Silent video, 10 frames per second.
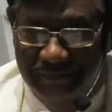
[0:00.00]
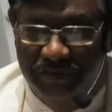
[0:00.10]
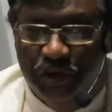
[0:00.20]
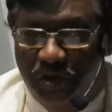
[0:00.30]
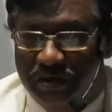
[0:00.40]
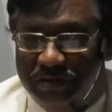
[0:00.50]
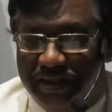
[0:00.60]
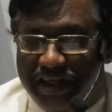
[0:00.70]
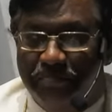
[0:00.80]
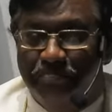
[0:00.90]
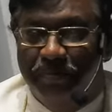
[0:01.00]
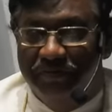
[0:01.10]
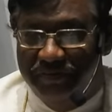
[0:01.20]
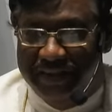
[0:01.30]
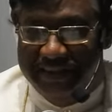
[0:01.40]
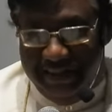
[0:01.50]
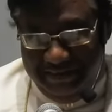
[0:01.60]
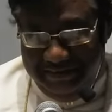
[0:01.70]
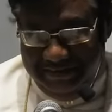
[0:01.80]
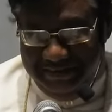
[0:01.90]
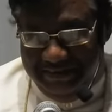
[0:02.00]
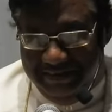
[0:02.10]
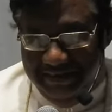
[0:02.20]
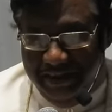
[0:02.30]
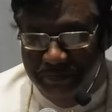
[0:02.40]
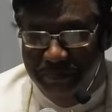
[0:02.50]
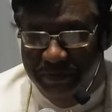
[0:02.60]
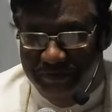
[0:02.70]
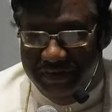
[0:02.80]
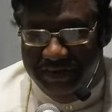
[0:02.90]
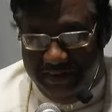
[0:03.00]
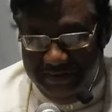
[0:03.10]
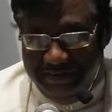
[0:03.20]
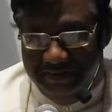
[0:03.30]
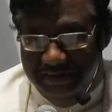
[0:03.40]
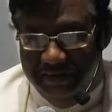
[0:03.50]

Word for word: We call it imperfect tense. Imperfect tense.